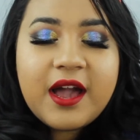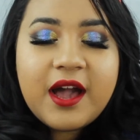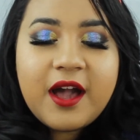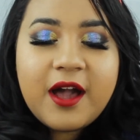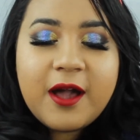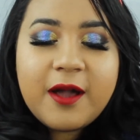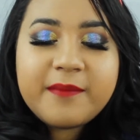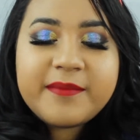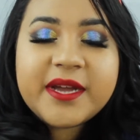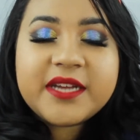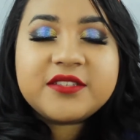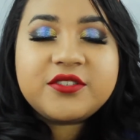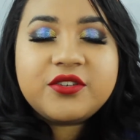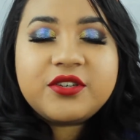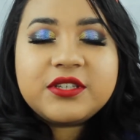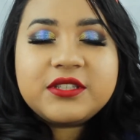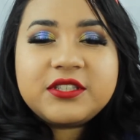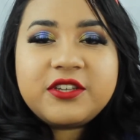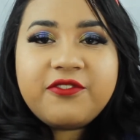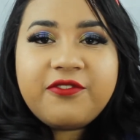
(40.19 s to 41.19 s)
Um, as you
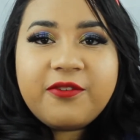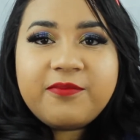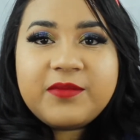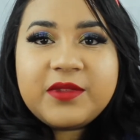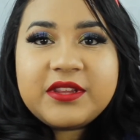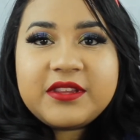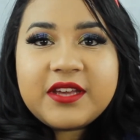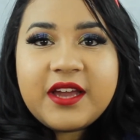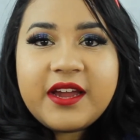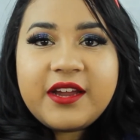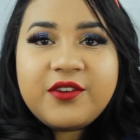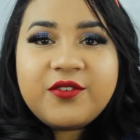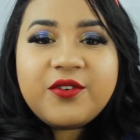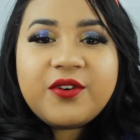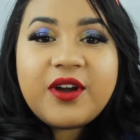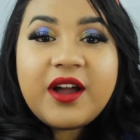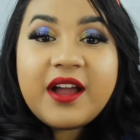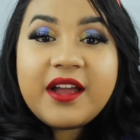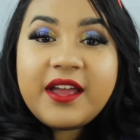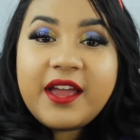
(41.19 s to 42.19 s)
can see from the title,
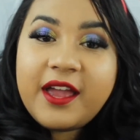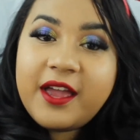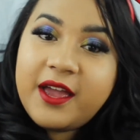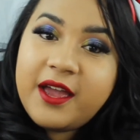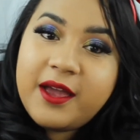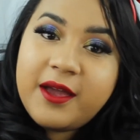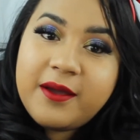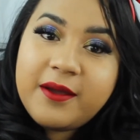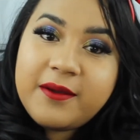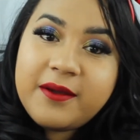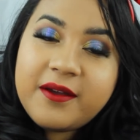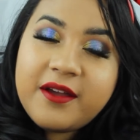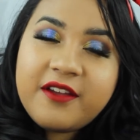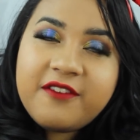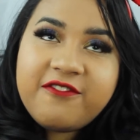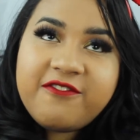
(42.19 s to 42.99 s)
I am, eh,